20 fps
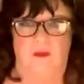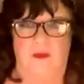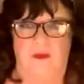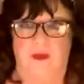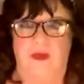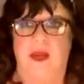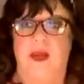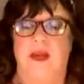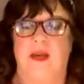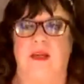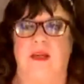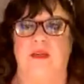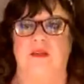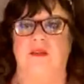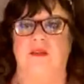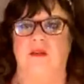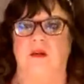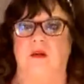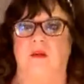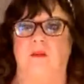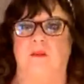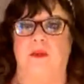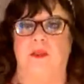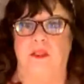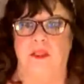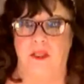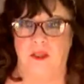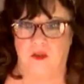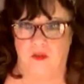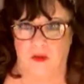Katie's
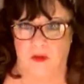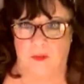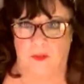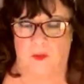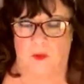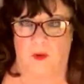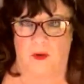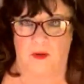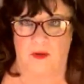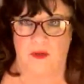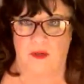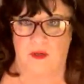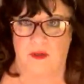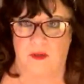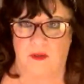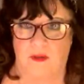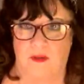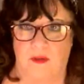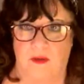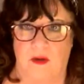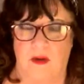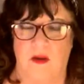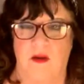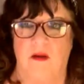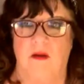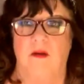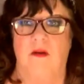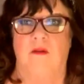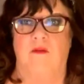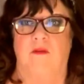police report
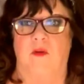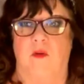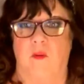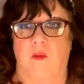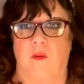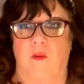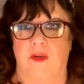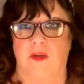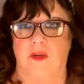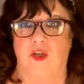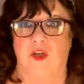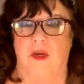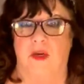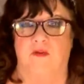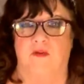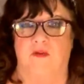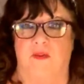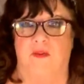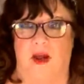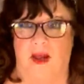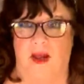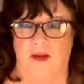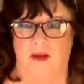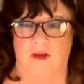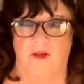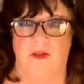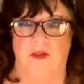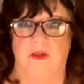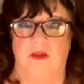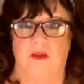for when she
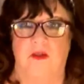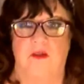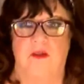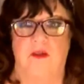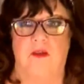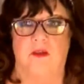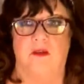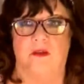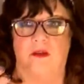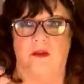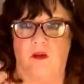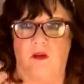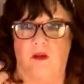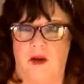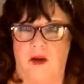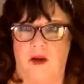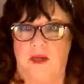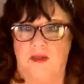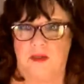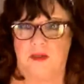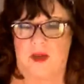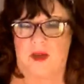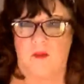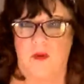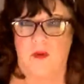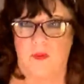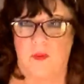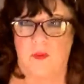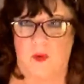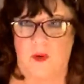filed her essay
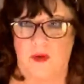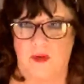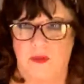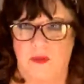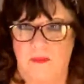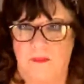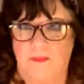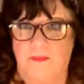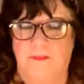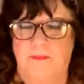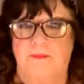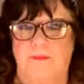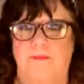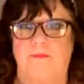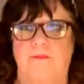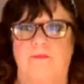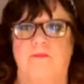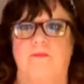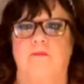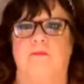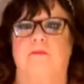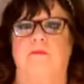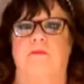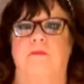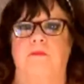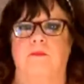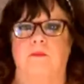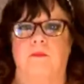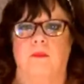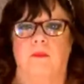report.
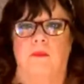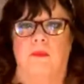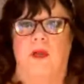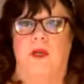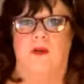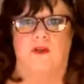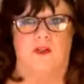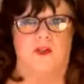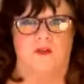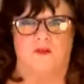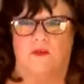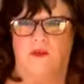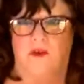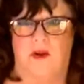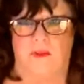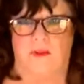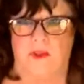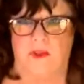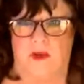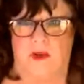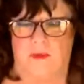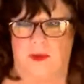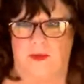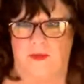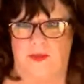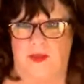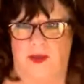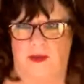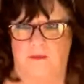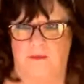And she's very upset about
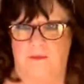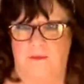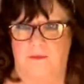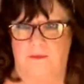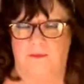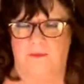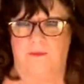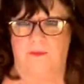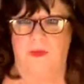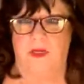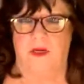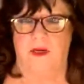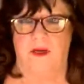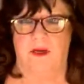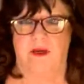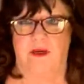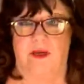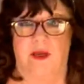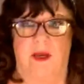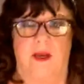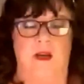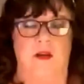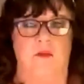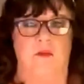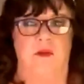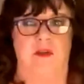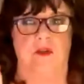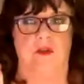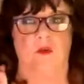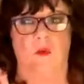that. Katie
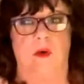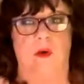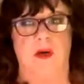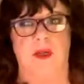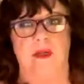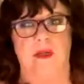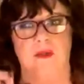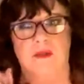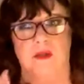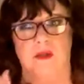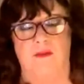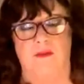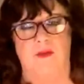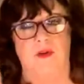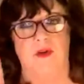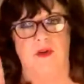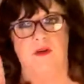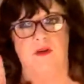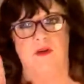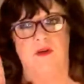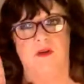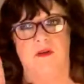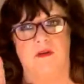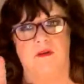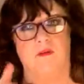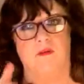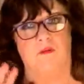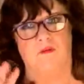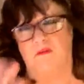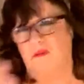was 27,
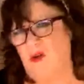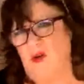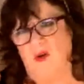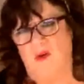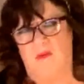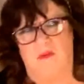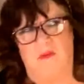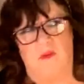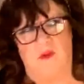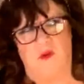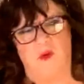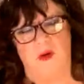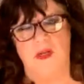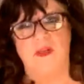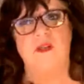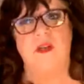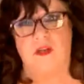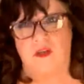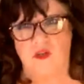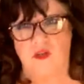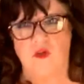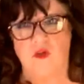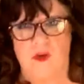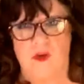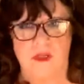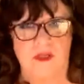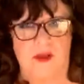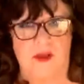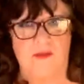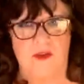26,
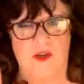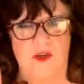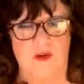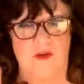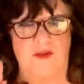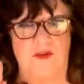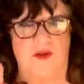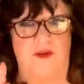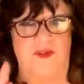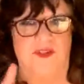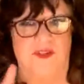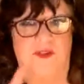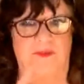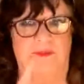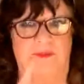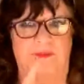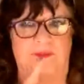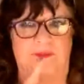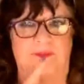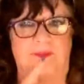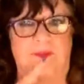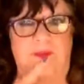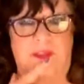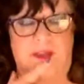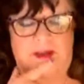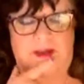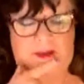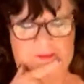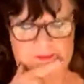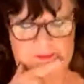27 years old.
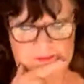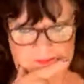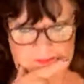Okay.